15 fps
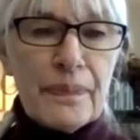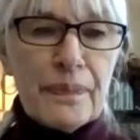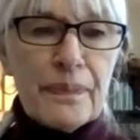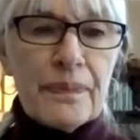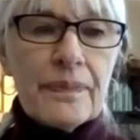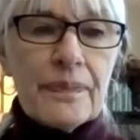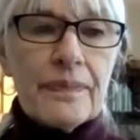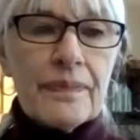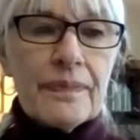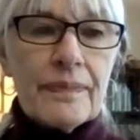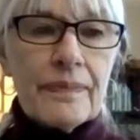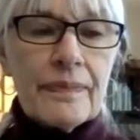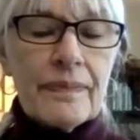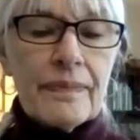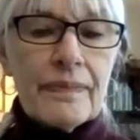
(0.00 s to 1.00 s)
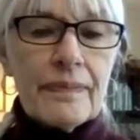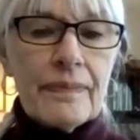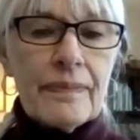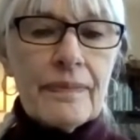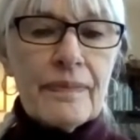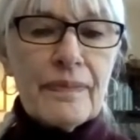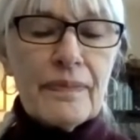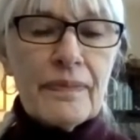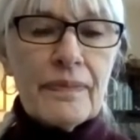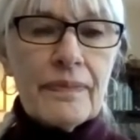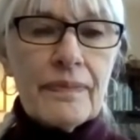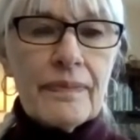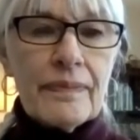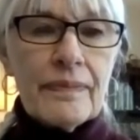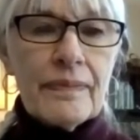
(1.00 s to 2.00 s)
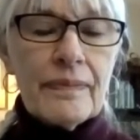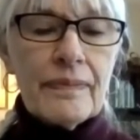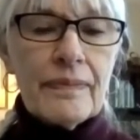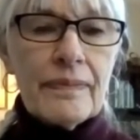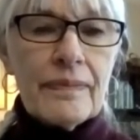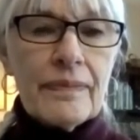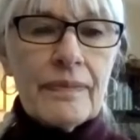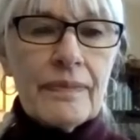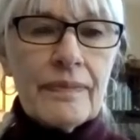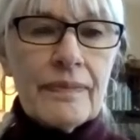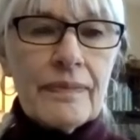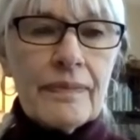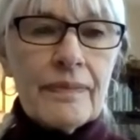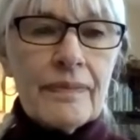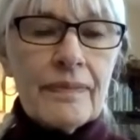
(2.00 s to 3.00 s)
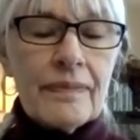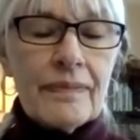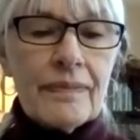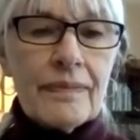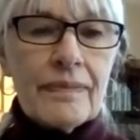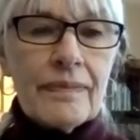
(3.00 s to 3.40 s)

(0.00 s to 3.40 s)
[no speech]